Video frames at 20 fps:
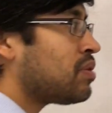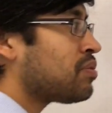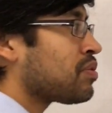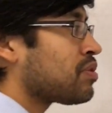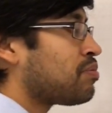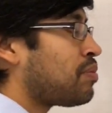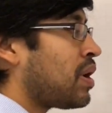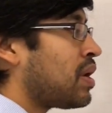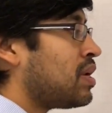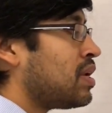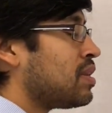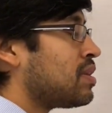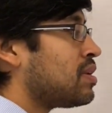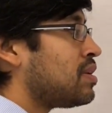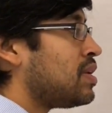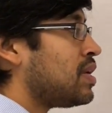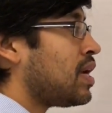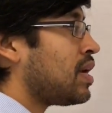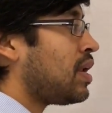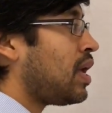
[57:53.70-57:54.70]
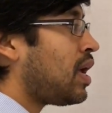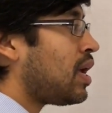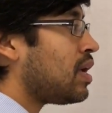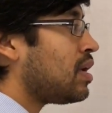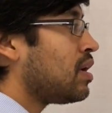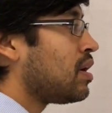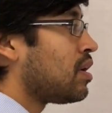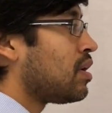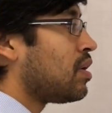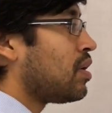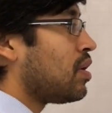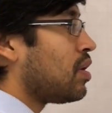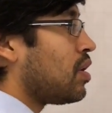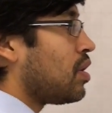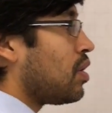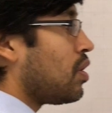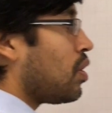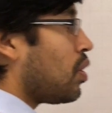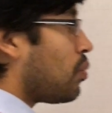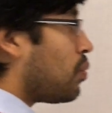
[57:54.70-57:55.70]
was binding the DNA,
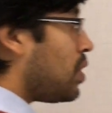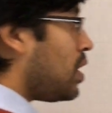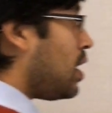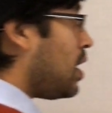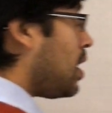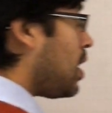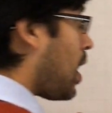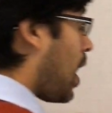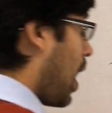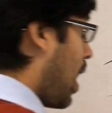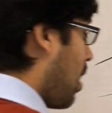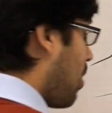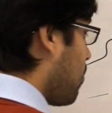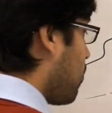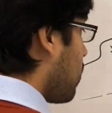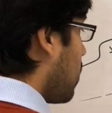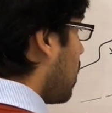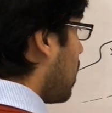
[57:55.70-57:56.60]
we have